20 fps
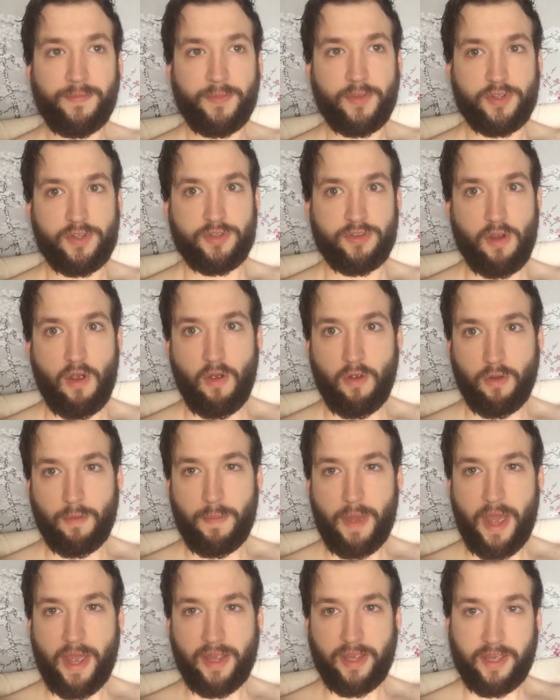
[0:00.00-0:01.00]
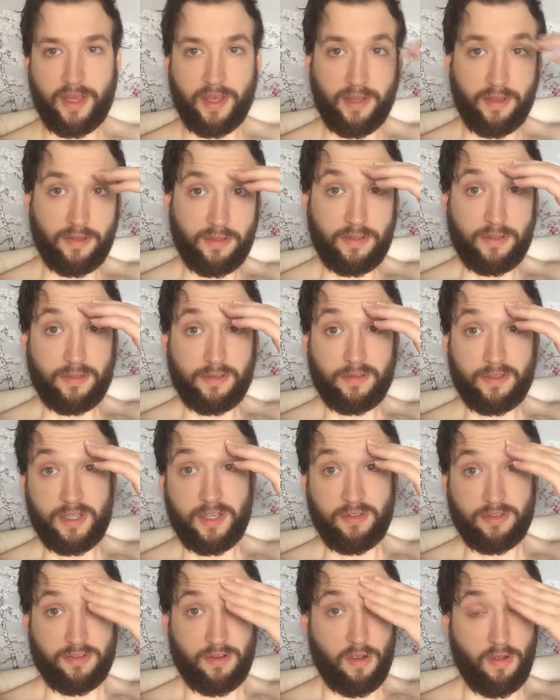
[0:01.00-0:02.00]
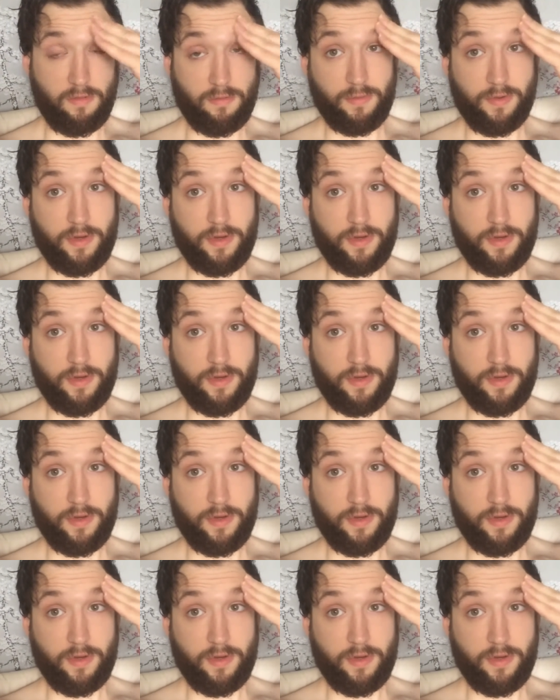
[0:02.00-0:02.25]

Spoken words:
strong painkillers. Still strong,